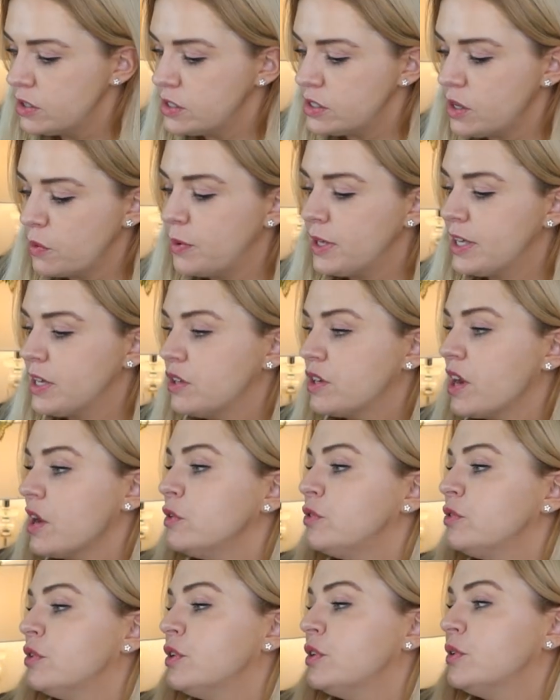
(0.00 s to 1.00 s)
So we can
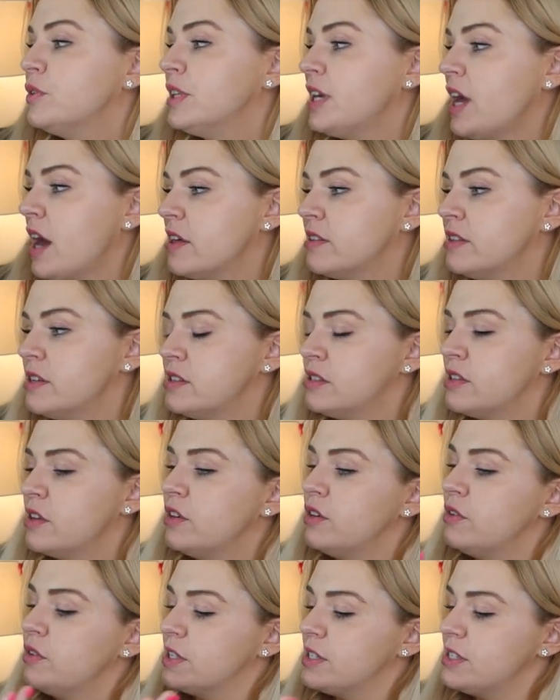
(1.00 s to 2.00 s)
go through the others. So
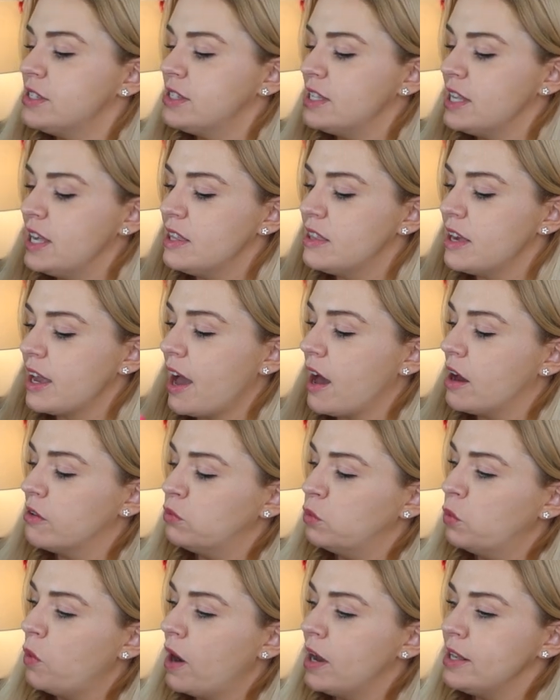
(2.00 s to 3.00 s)
you can see they
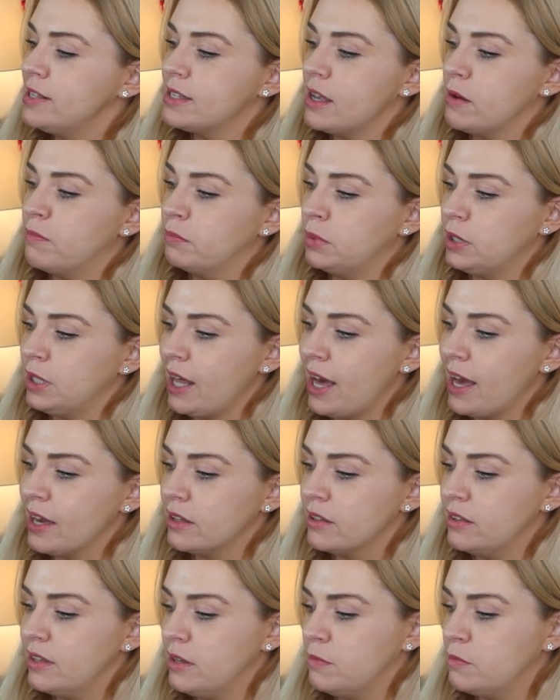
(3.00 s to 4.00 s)
have white and
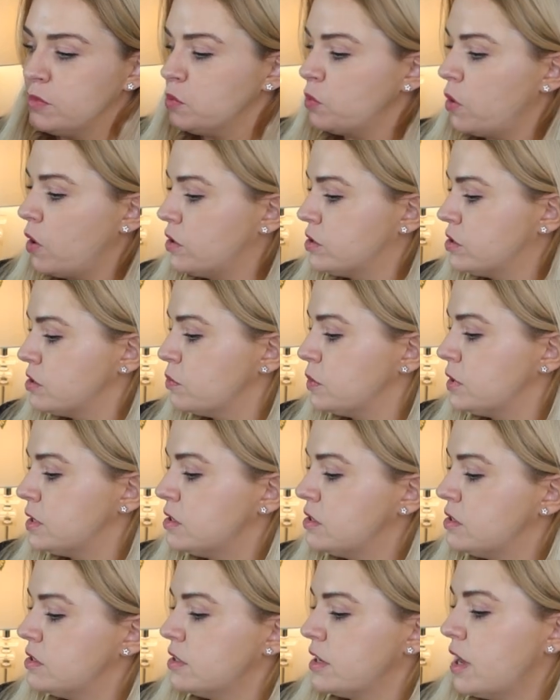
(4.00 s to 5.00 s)
black themed ones with
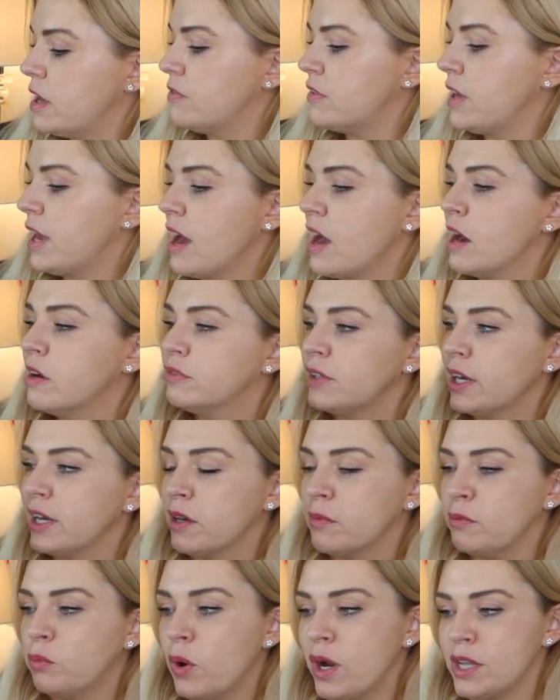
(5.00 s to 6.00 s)
the, and they have
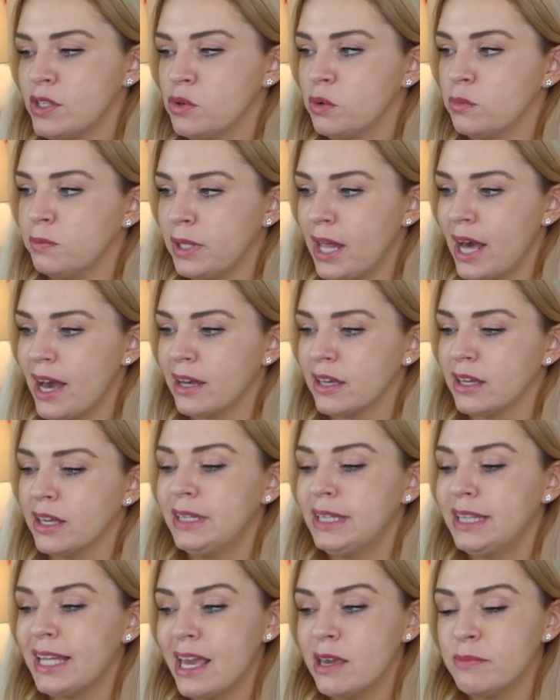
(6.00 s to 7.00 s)
like a white or black
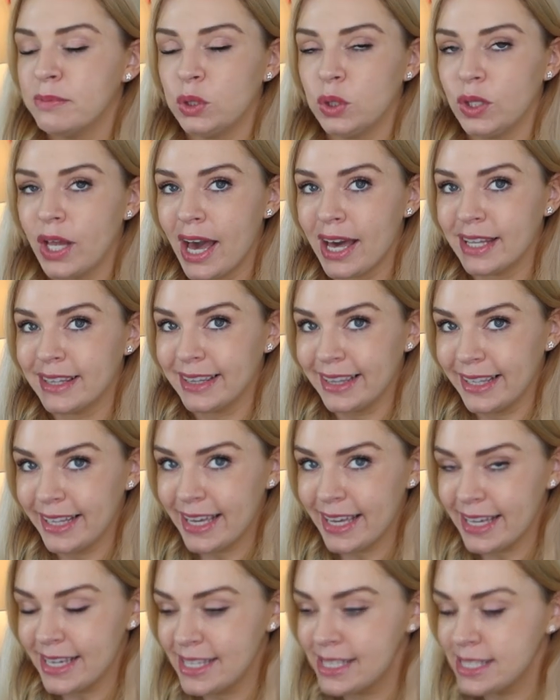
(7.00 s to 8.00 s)
label and
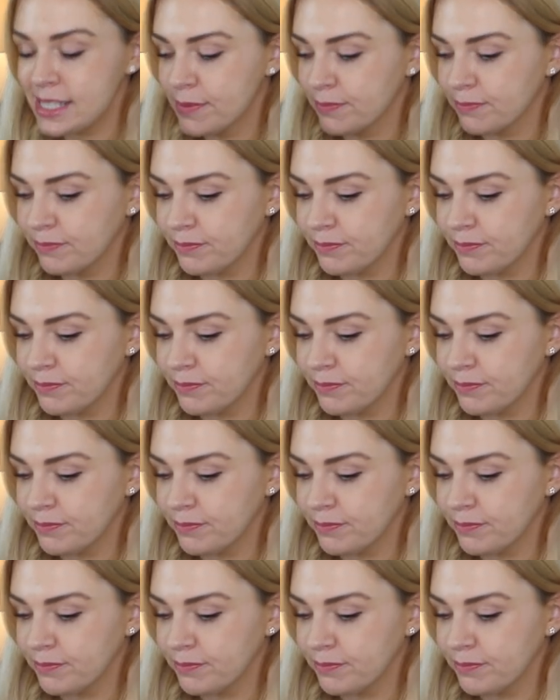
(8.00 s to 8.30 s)
lid.